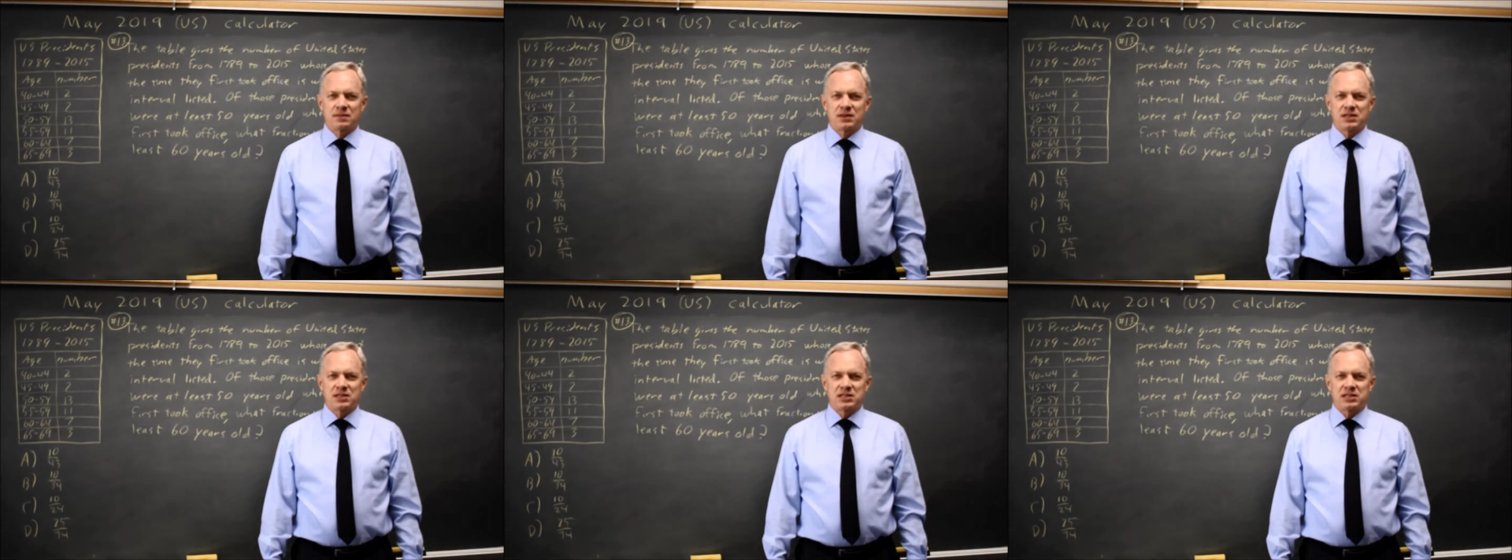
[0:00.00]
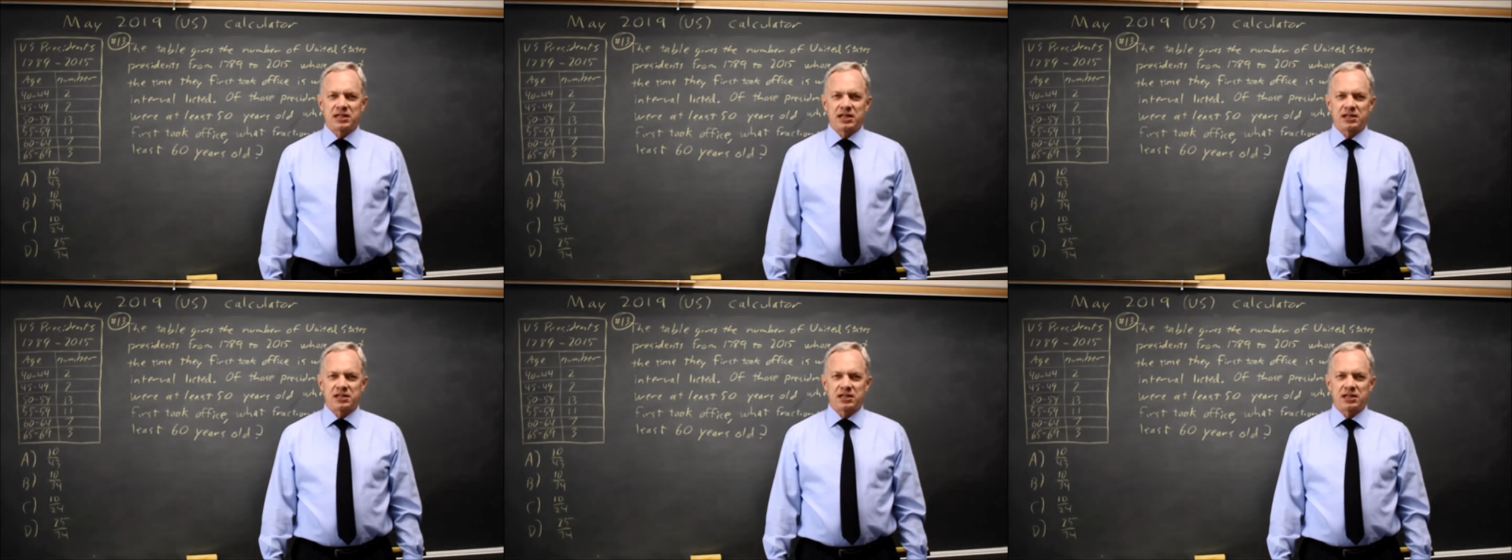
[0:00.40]
This is
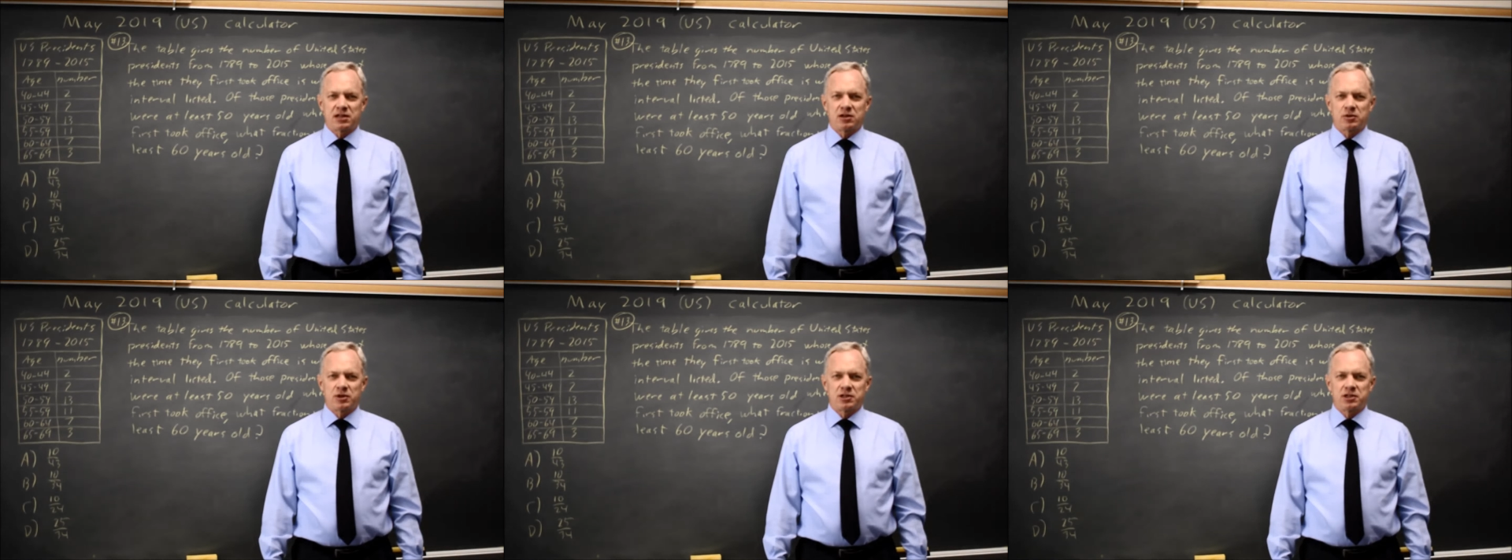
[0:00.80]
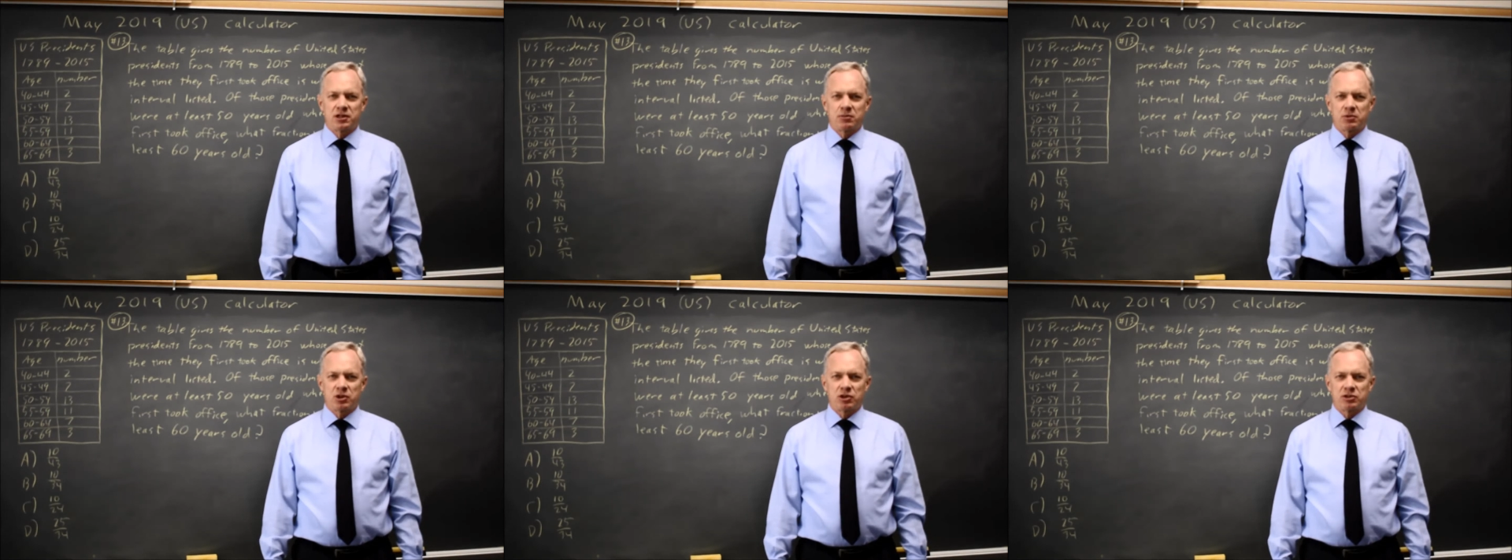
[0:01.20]
calculator question
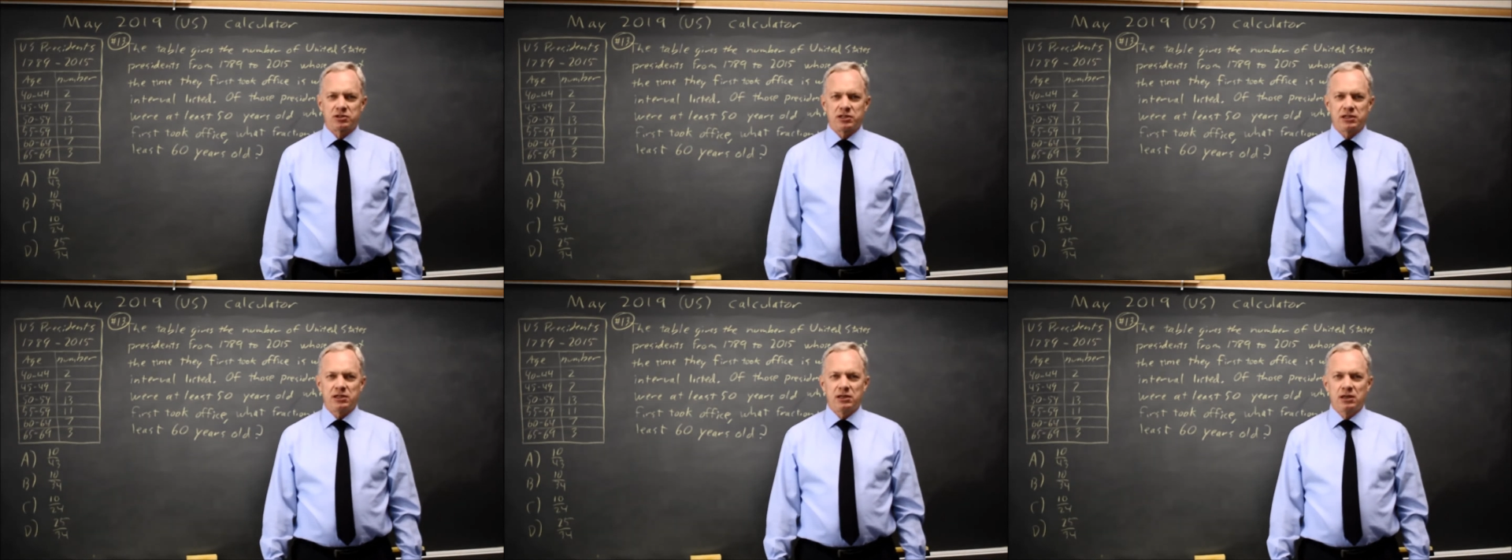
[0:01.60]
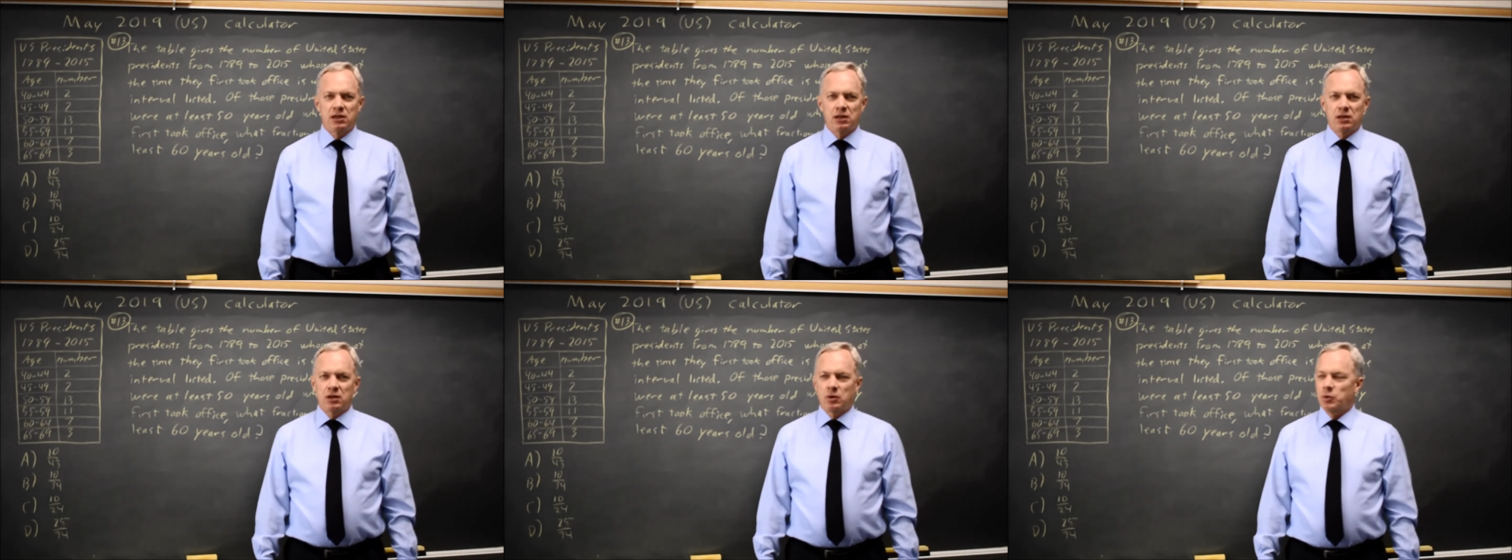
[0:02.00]
number 13.
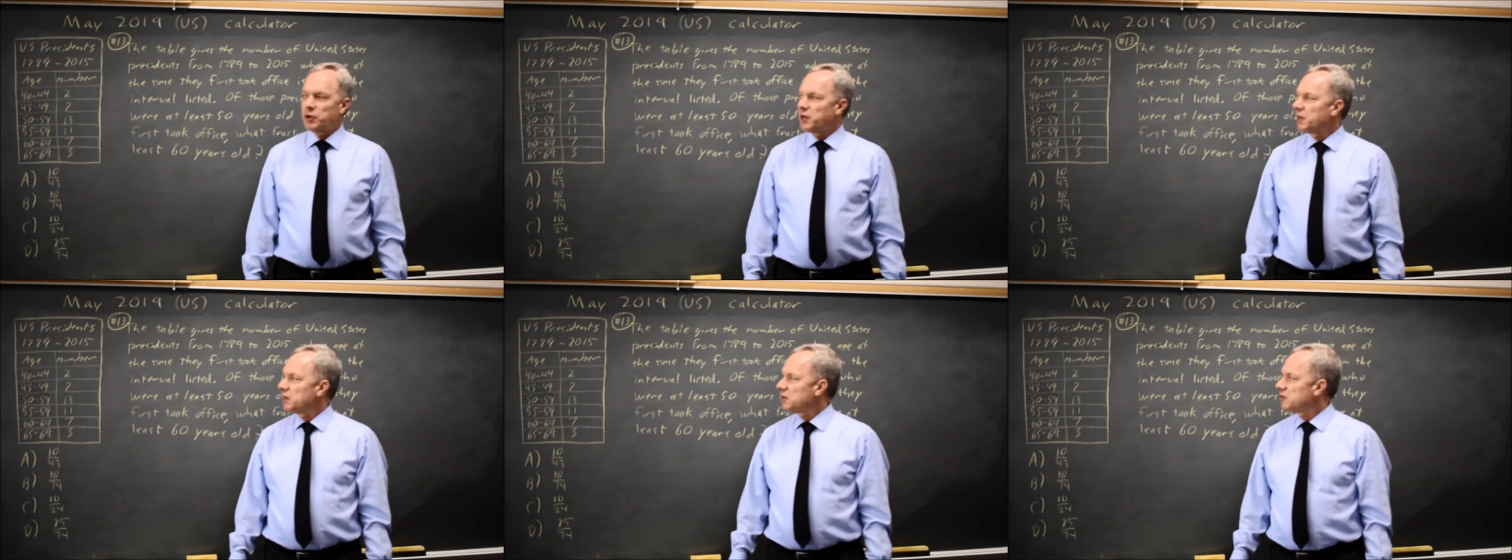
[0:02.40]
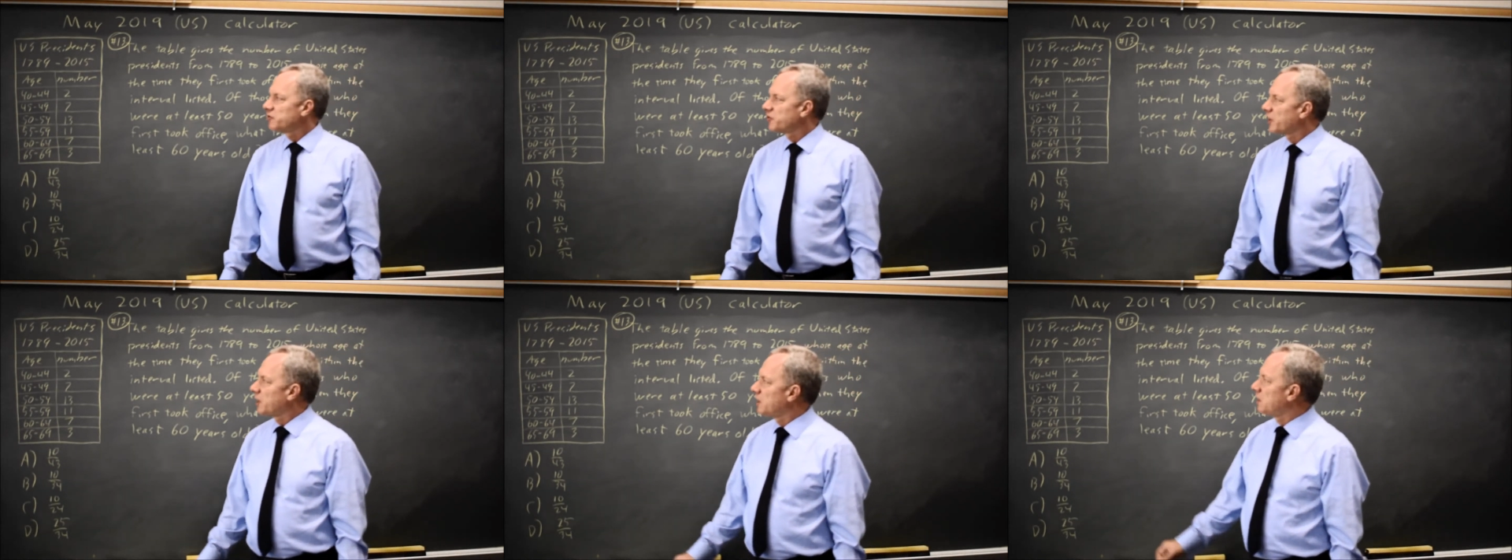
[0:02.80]
We
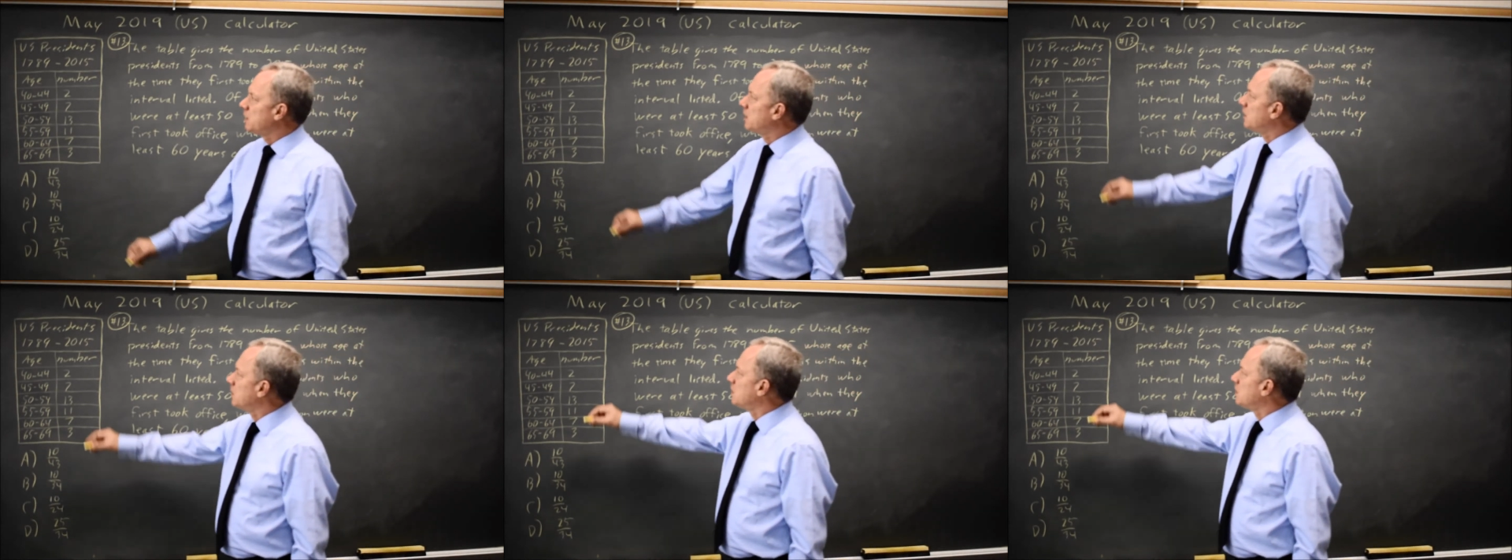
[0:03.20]
have a